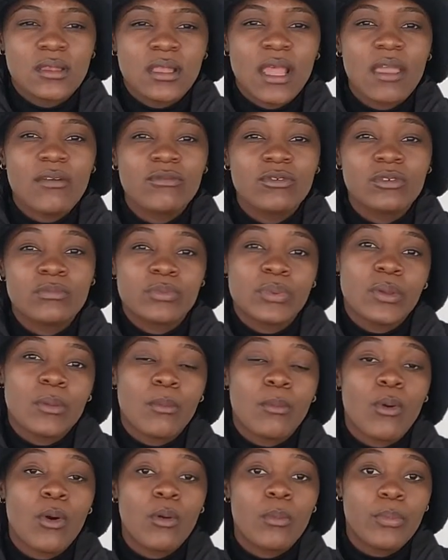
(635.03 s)
life would be
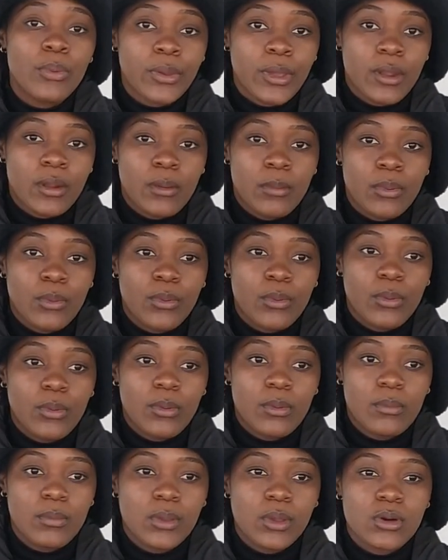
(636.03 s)
more bearable.
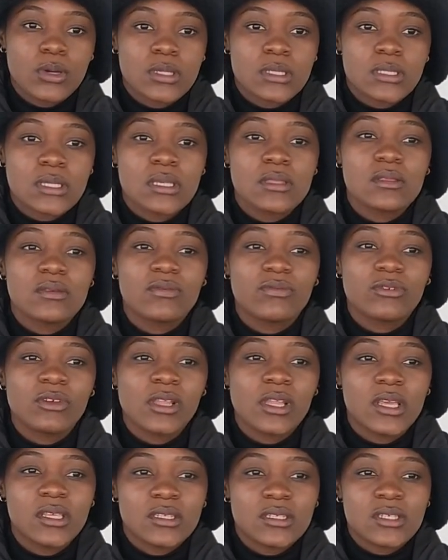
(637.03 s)
Because in the
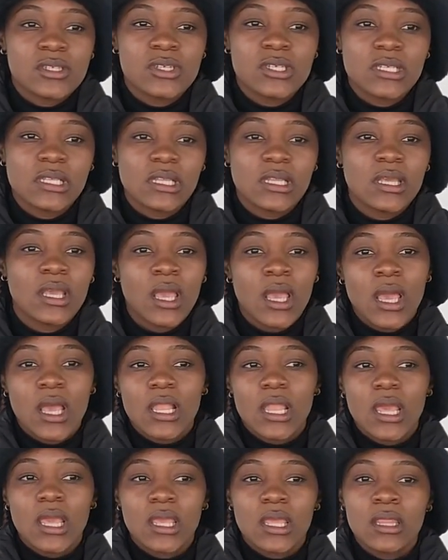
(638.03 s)
village, seriously,
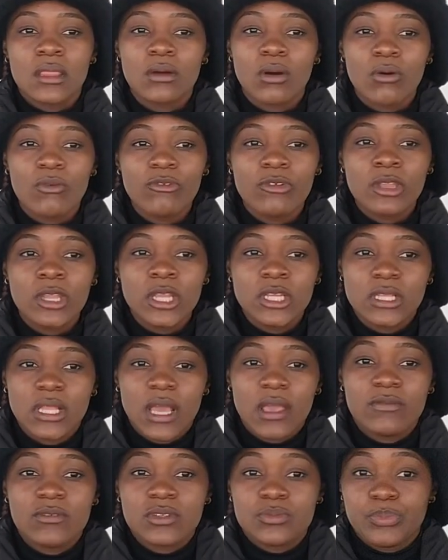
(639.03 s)
like in the orphanage,
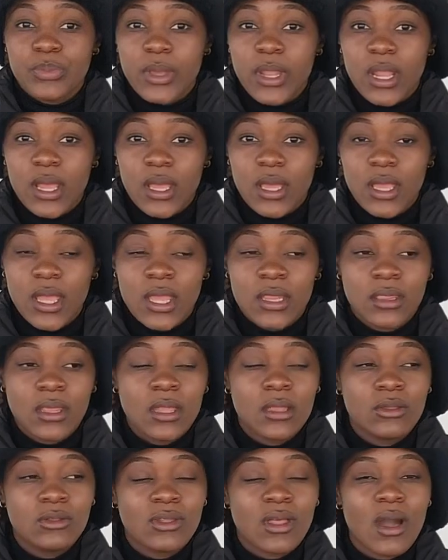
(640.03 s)
life is better. And
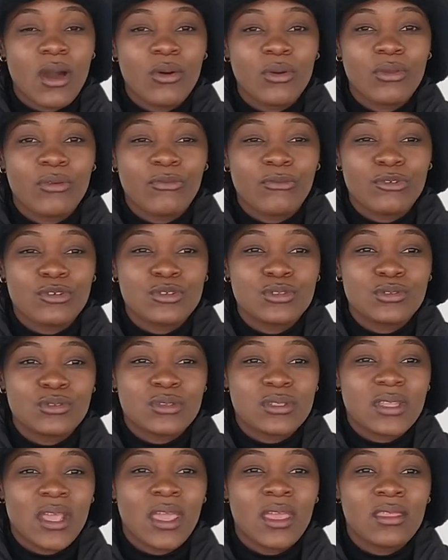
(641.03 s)
then now you're forced
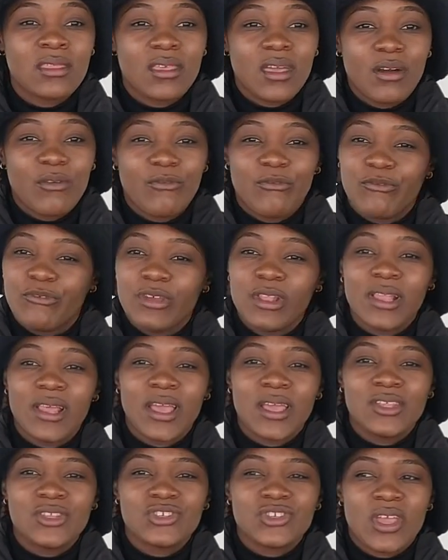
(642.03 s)
to stay in the
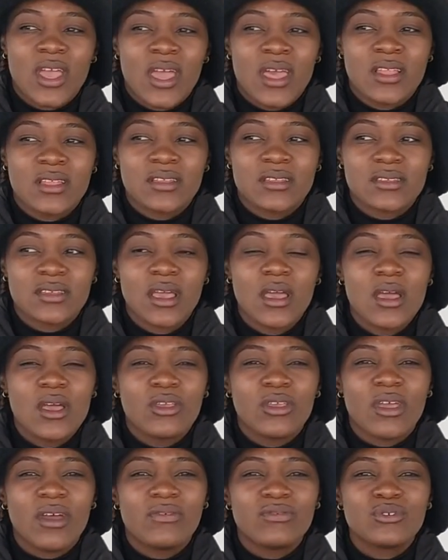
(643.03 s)
village and
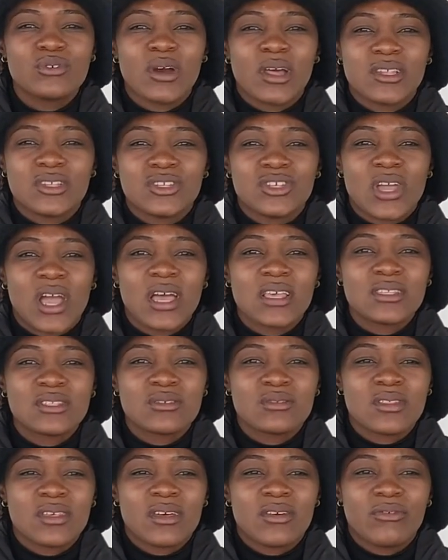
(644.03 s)
you have to
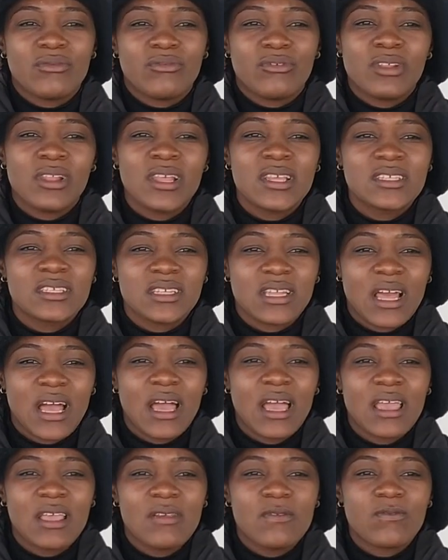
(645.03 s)
adjust to the village
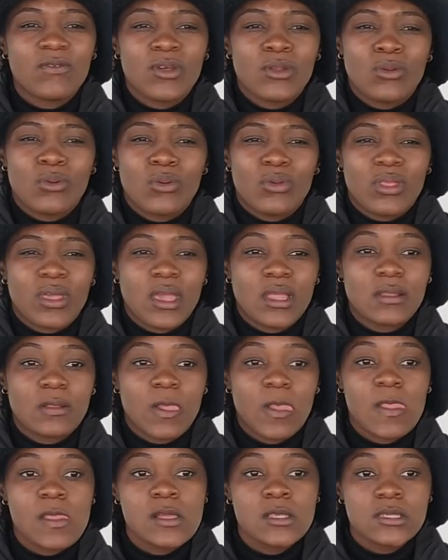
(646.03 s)
life and all that.
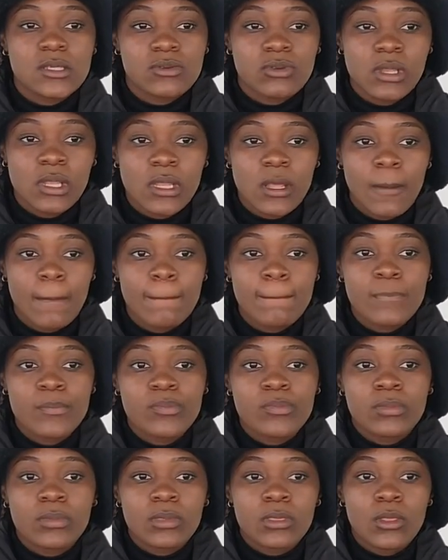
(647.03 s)
It's really
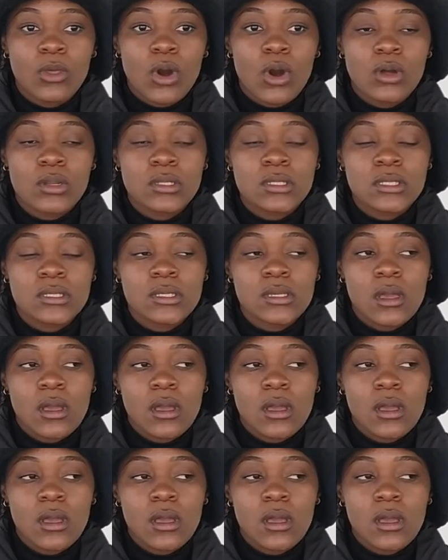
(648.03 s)
not